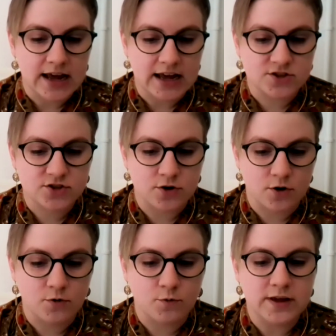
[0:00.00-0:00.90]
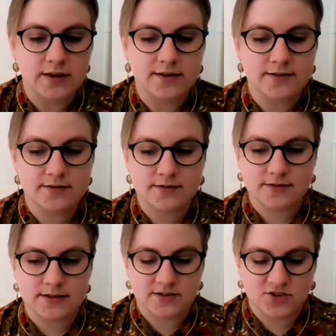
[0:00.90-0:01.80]
And so we
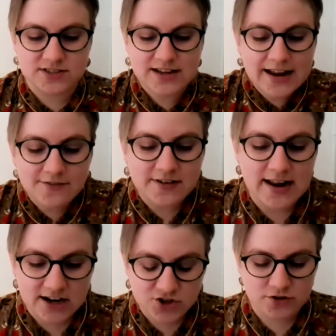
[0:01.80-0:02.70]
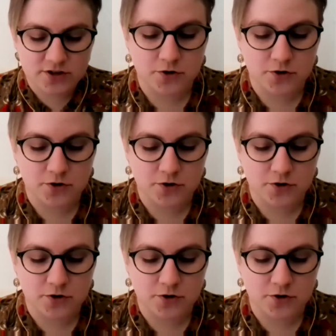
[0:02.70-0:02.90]
just kind of naturally,